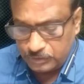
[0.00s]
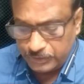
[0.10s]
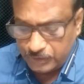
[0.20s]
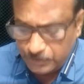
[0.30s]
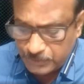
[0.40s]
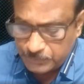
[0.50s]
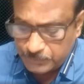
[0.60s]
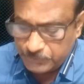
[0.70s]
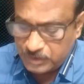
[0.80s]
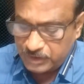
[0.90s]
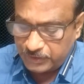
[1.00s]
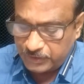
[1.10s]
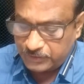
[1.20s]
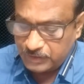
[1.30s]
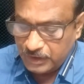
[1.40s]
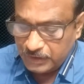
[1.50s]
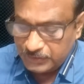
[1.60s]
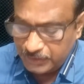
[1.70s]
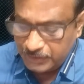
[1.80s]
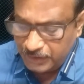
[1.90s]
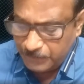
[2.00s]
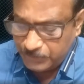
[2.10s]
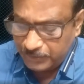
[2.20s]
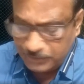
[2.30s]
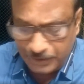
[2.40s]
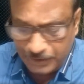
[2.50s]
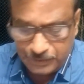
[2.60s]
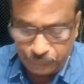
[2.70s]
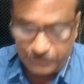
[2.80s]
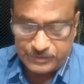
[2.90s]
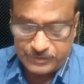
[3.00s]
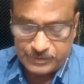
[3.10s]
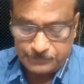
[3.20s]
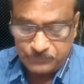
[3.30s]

recovers from the sickness, the gift entirely fails.